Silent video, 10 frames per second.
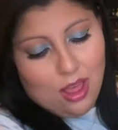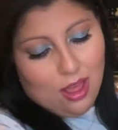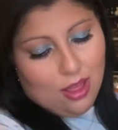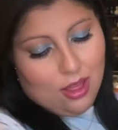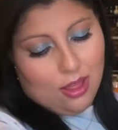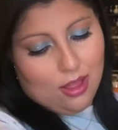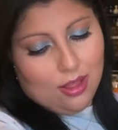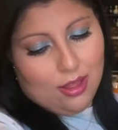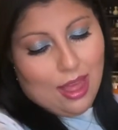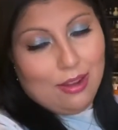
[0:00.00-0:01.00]

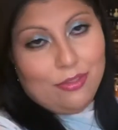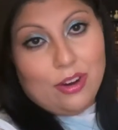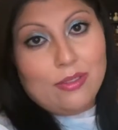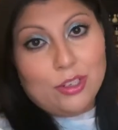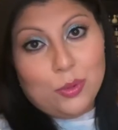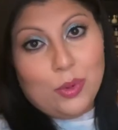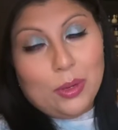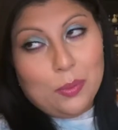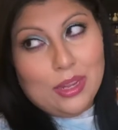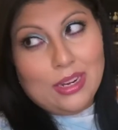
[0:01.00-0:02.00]
at Forever
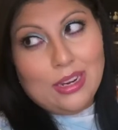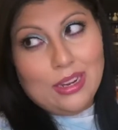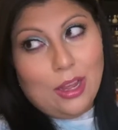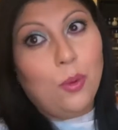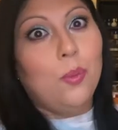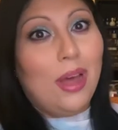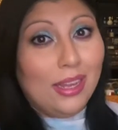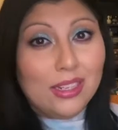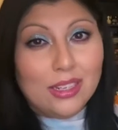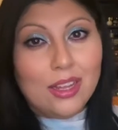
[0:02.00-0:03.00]
21 a
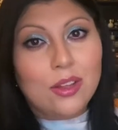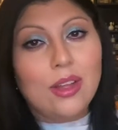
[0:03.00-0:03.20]
while ago.